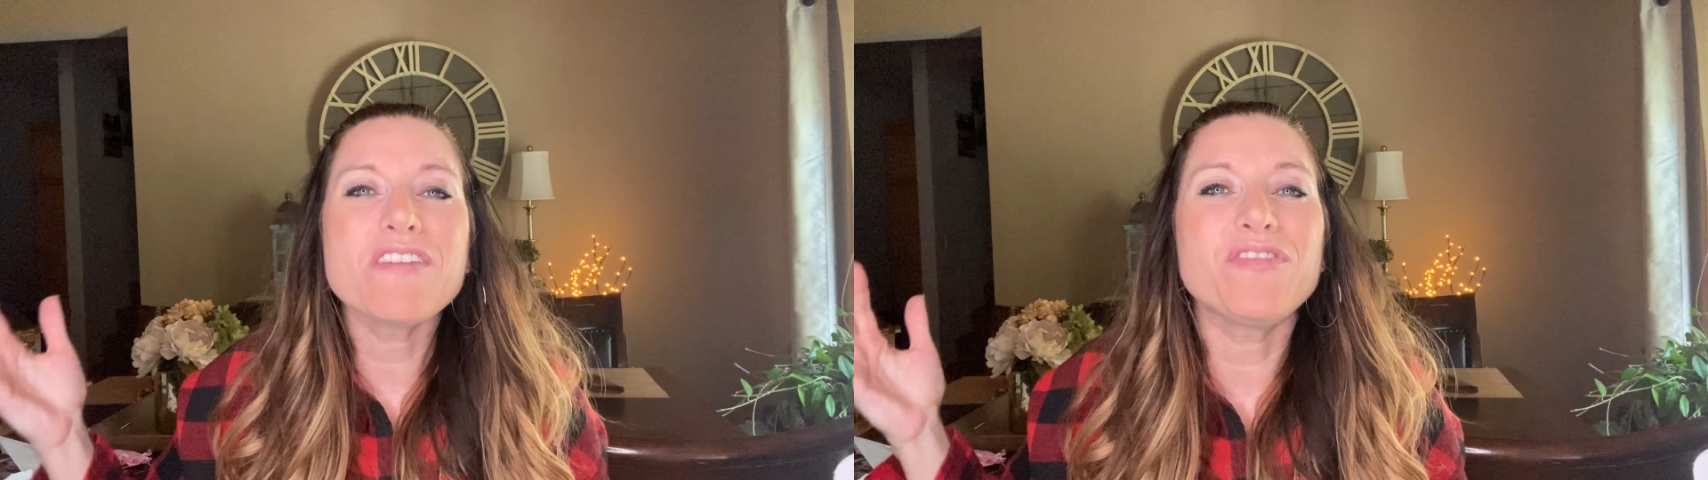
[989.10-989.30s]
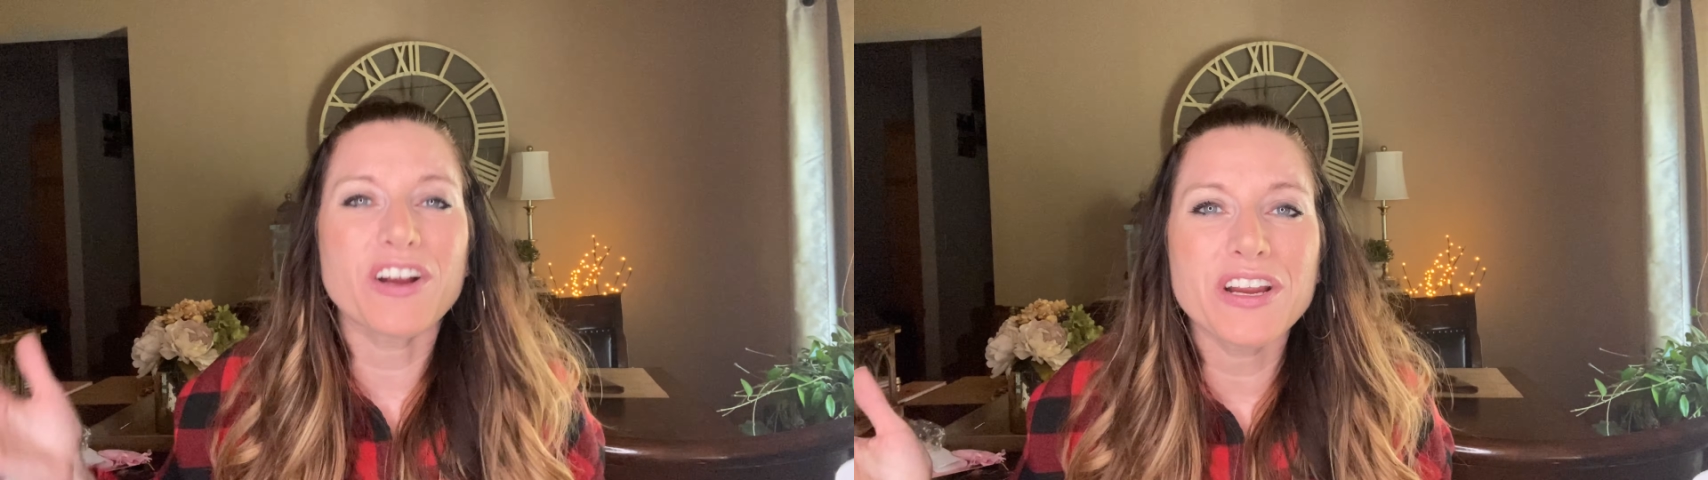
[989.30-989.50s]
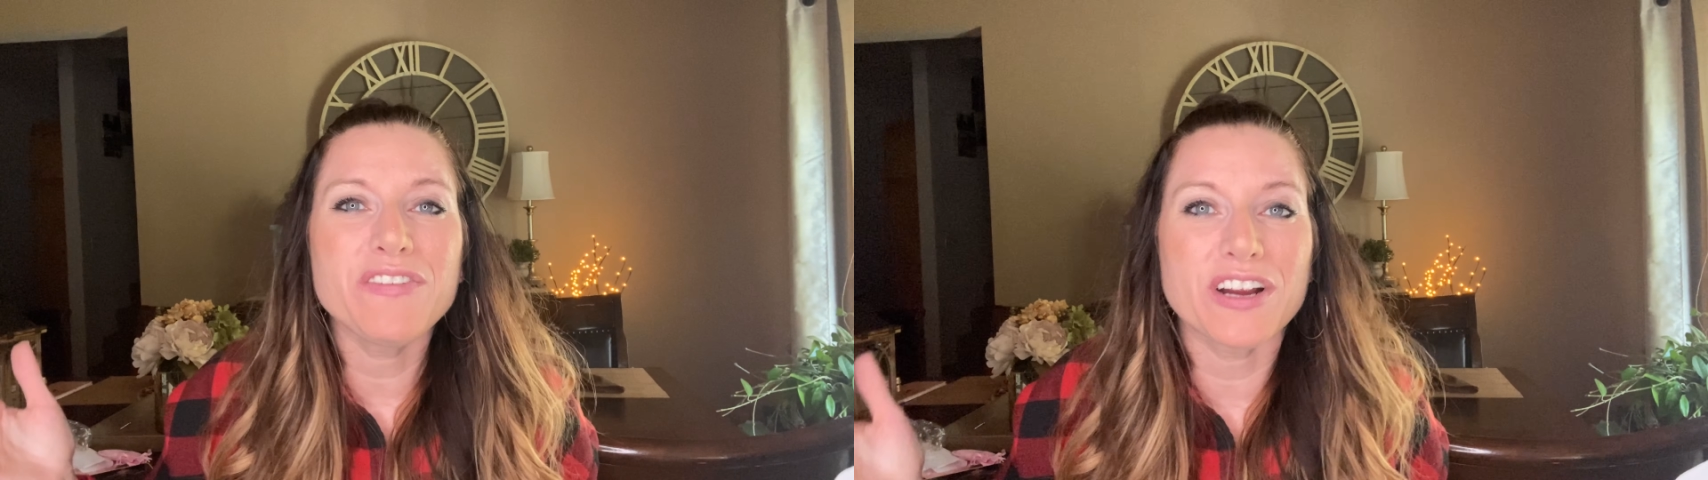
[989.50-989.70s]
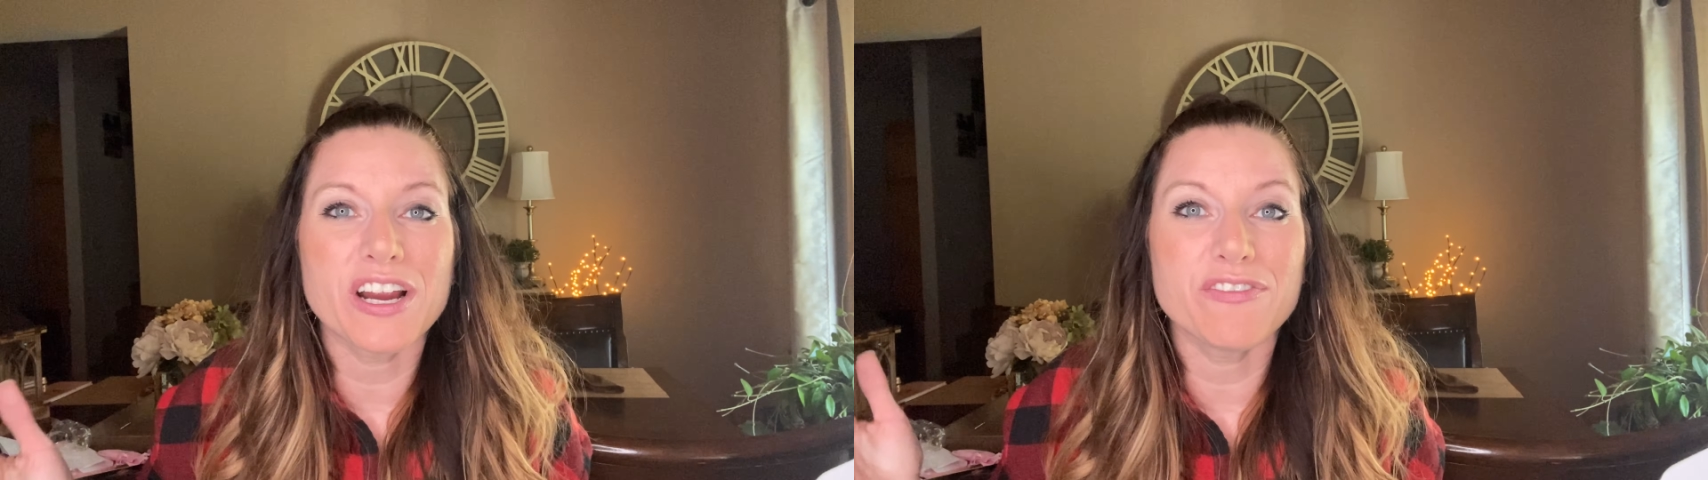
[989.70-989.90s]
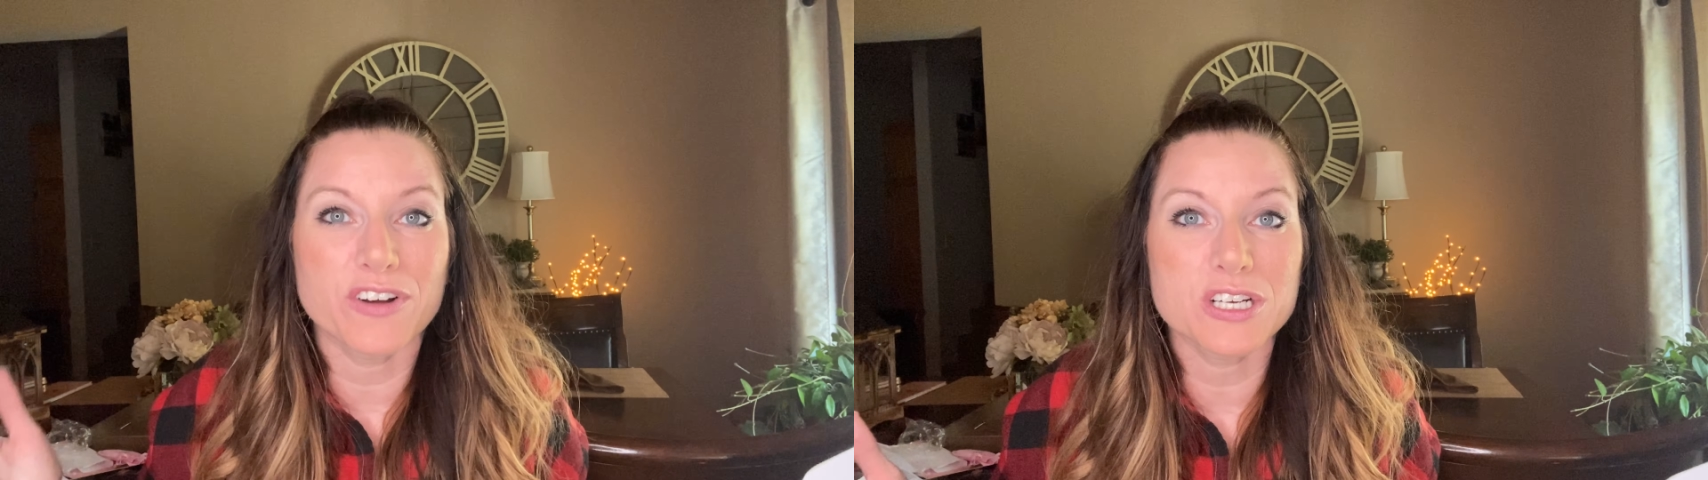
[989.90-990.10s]
very,
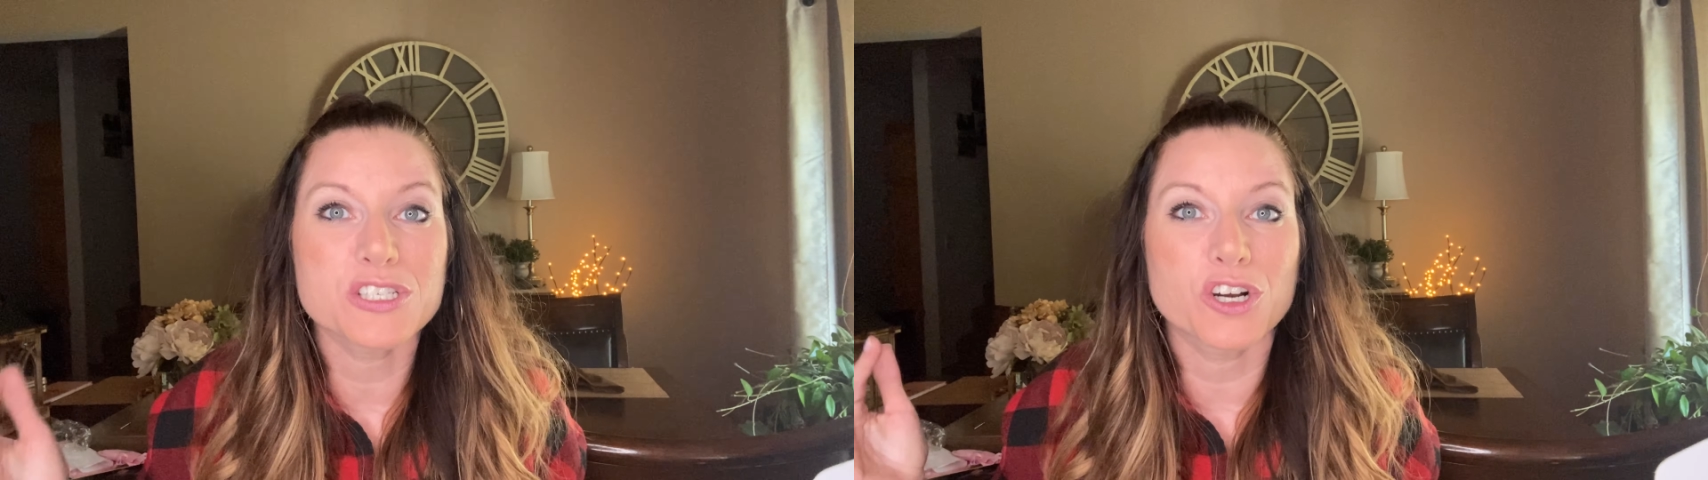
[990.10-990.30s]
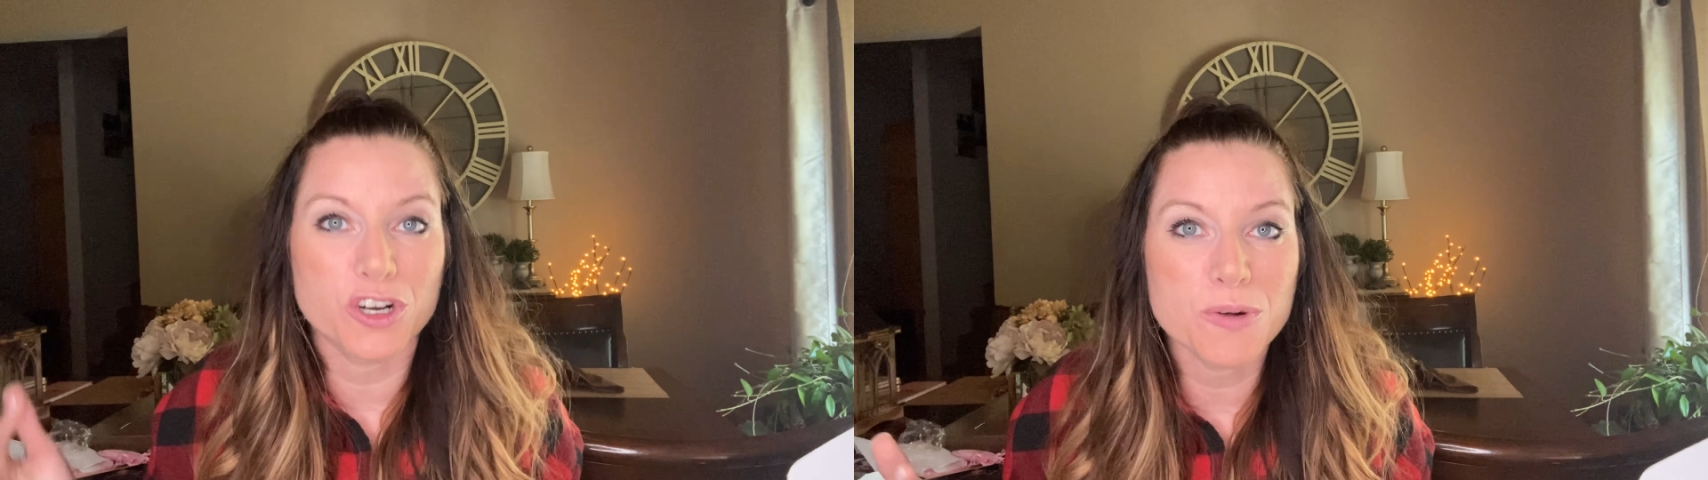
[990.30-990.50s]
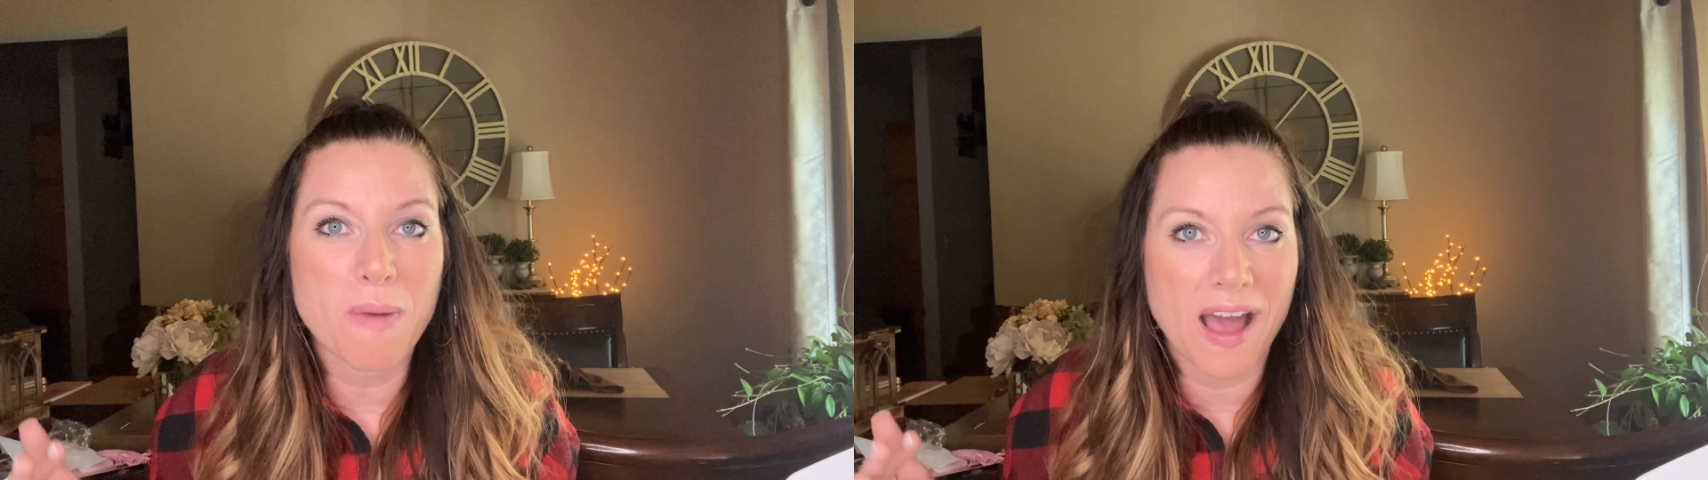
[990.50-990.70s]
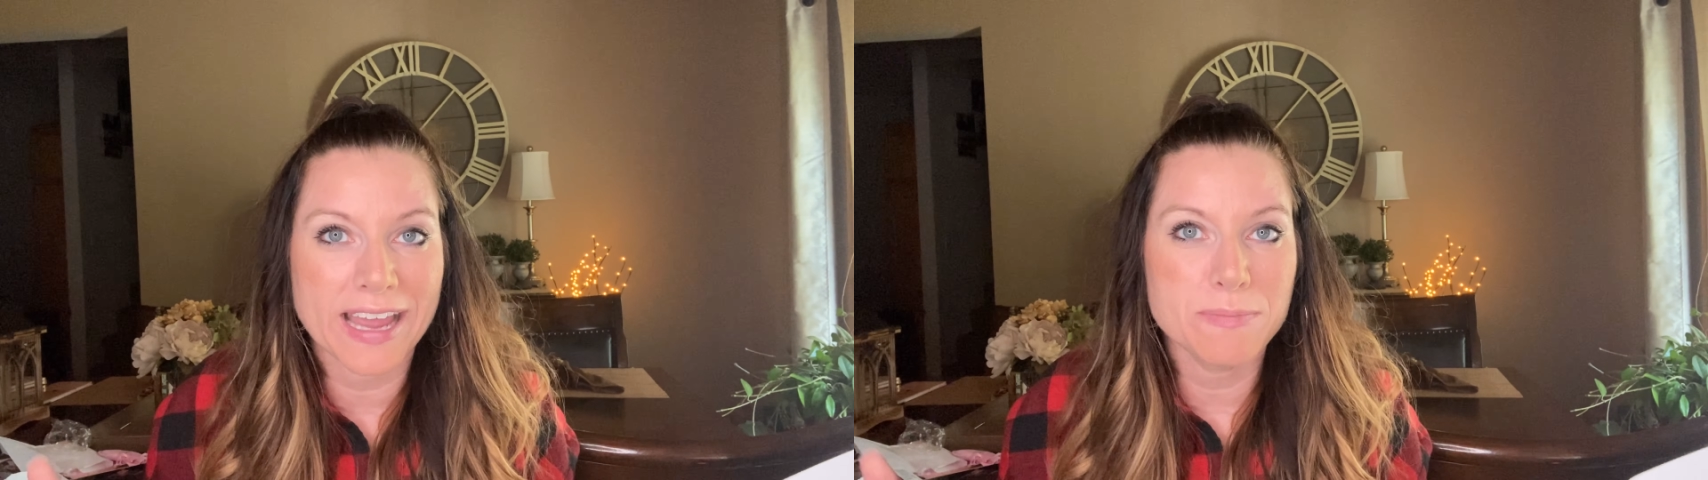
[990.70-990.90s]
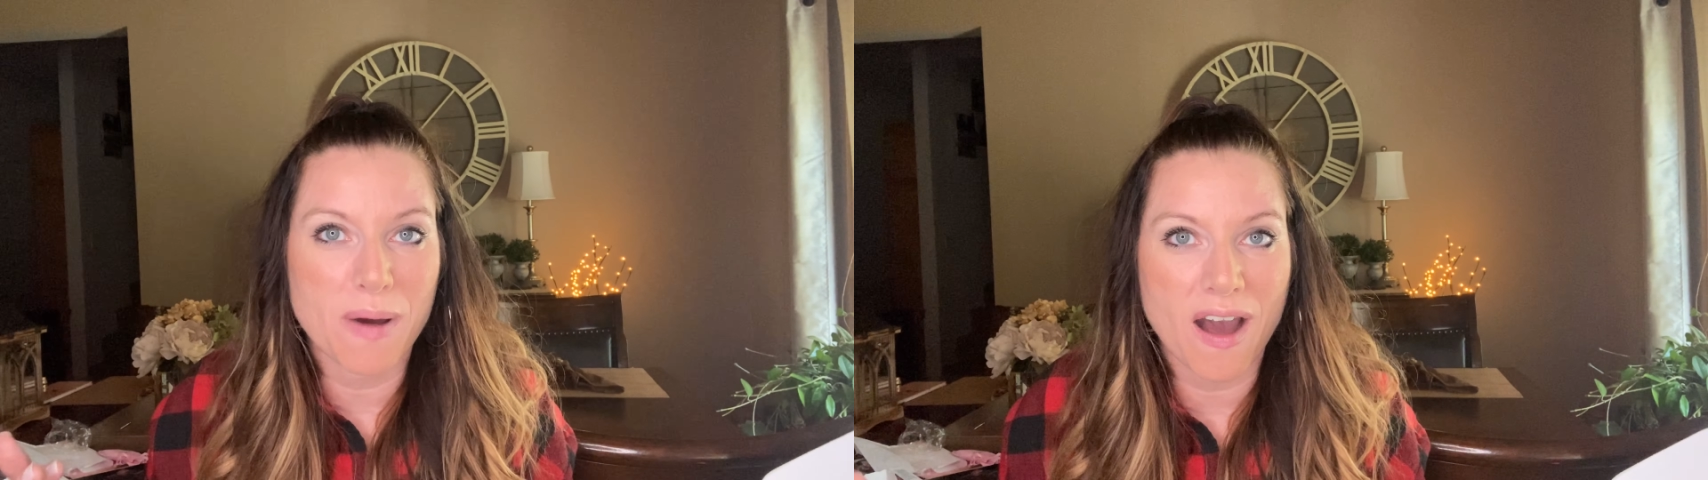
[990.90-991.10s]
very first Her
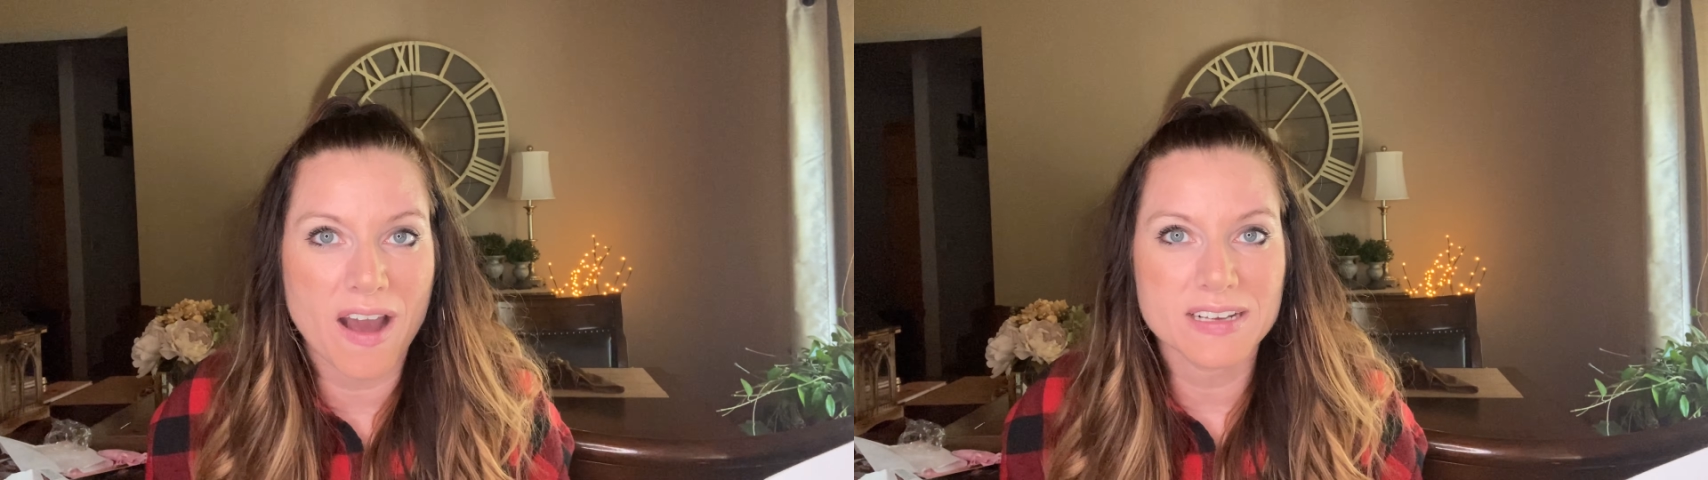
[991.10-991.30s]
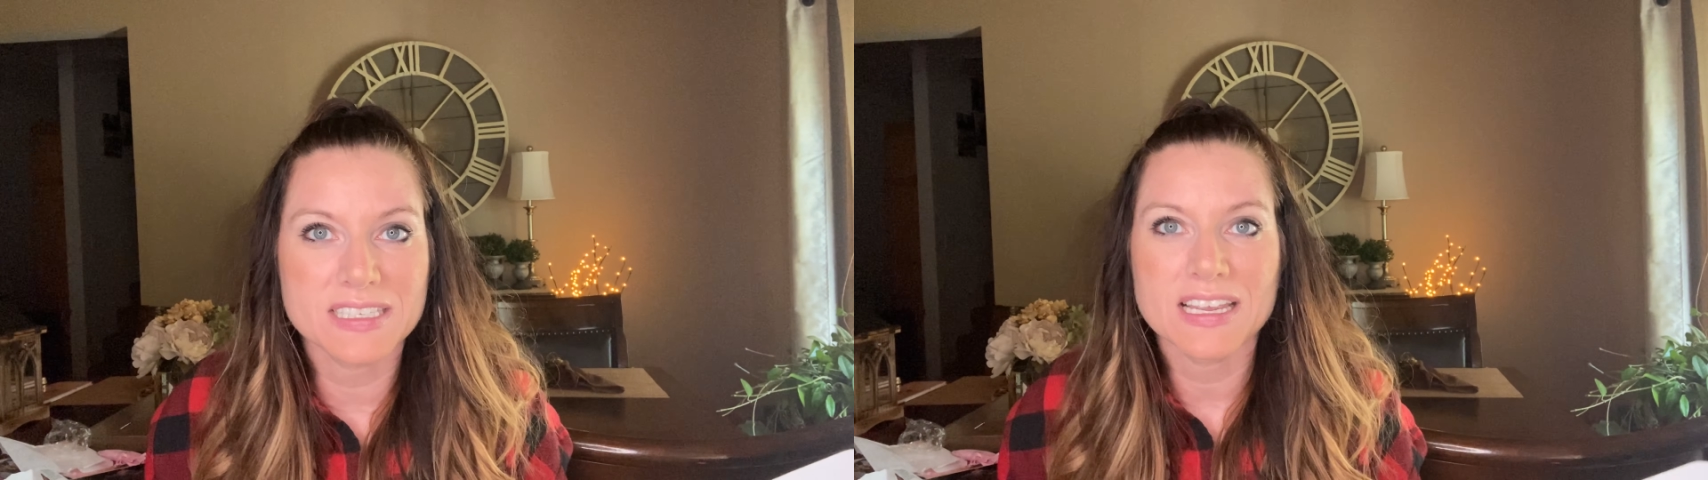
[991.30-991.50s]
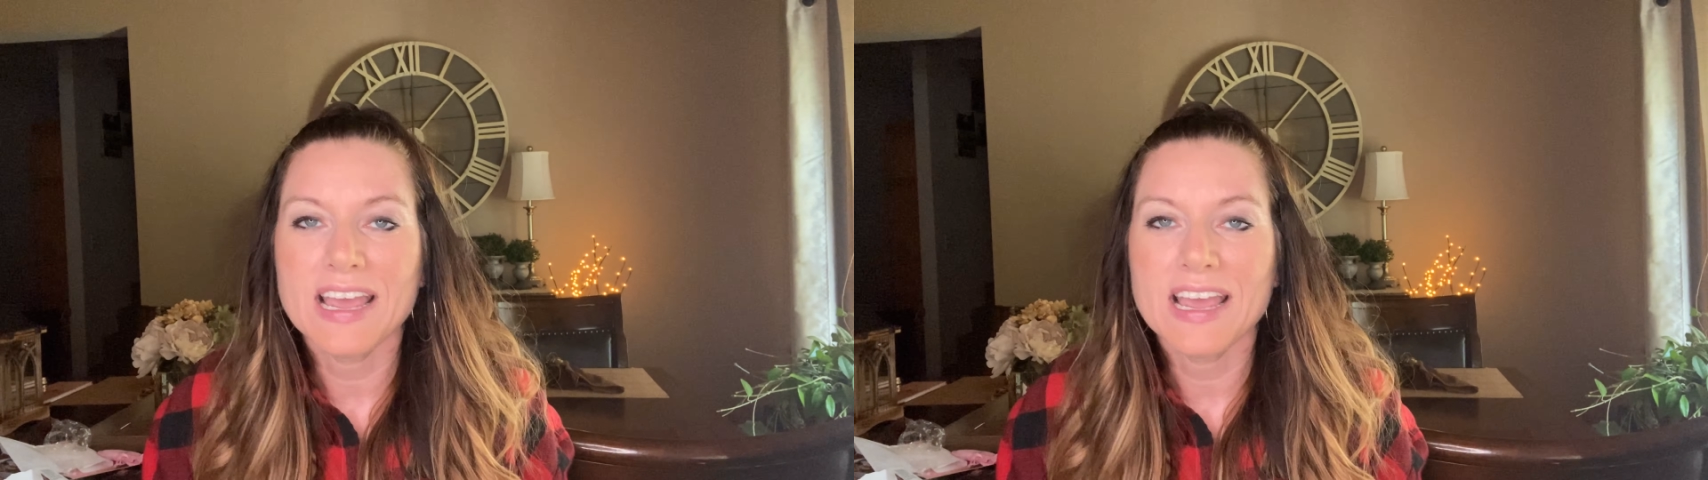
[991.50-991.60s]
Mine box.